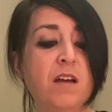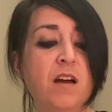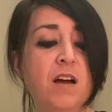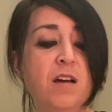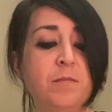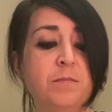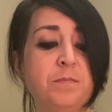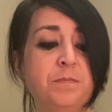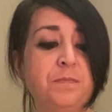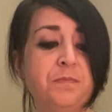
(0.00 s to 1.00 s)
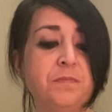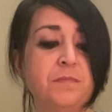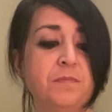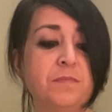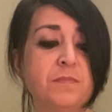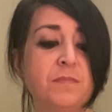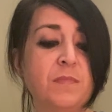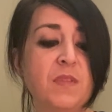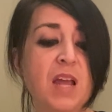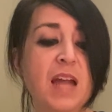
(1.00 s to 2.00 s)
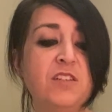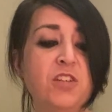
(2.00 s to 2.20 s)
I